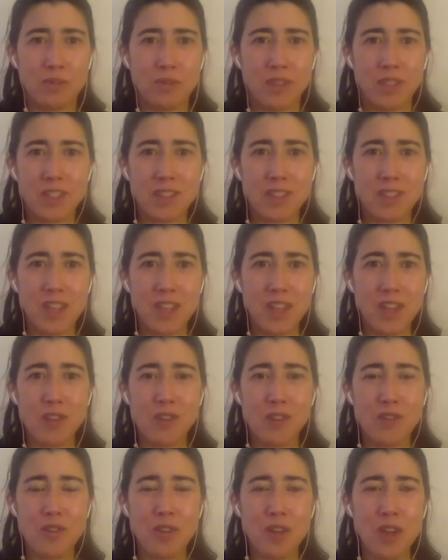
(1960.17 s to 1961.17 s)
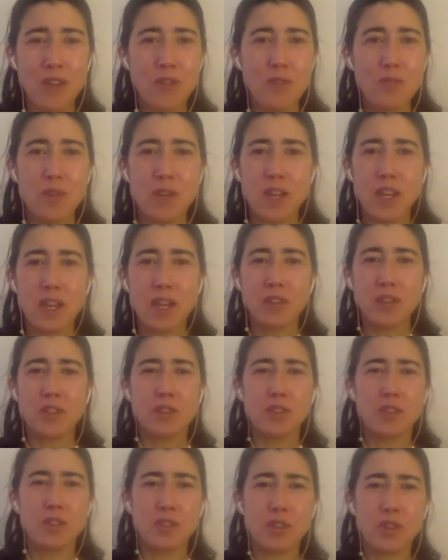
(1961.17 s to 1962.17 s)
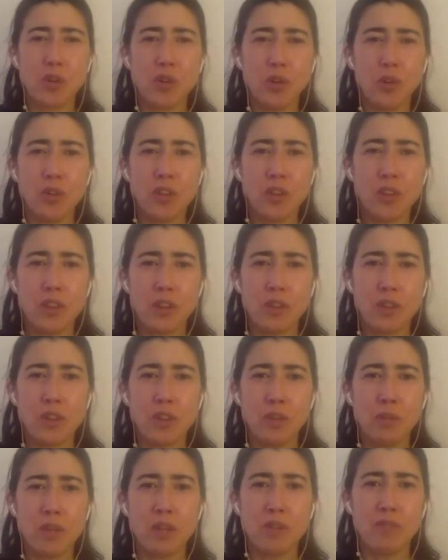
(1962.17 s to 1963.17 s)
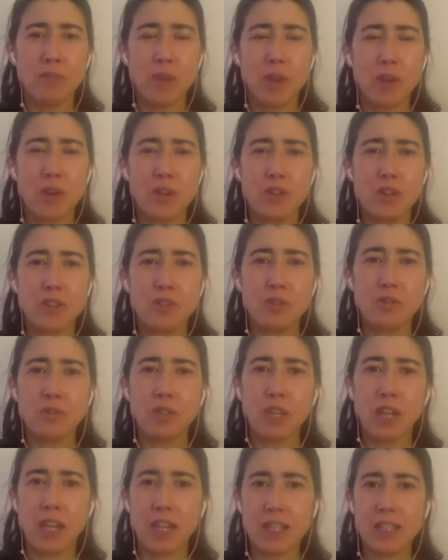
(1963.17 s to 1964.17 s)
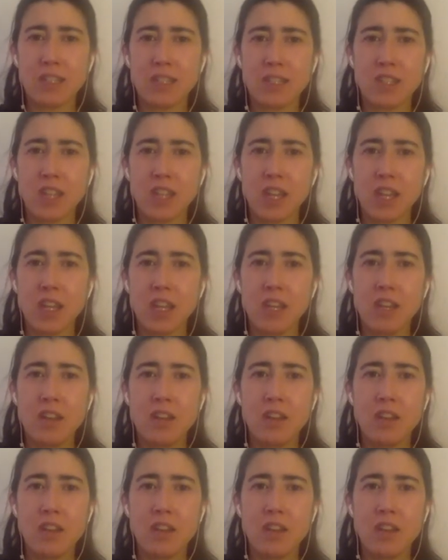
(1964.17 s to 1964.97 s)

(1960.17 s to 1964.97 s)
Let's say everybody else is just holding their little bit of parachute kind of steady,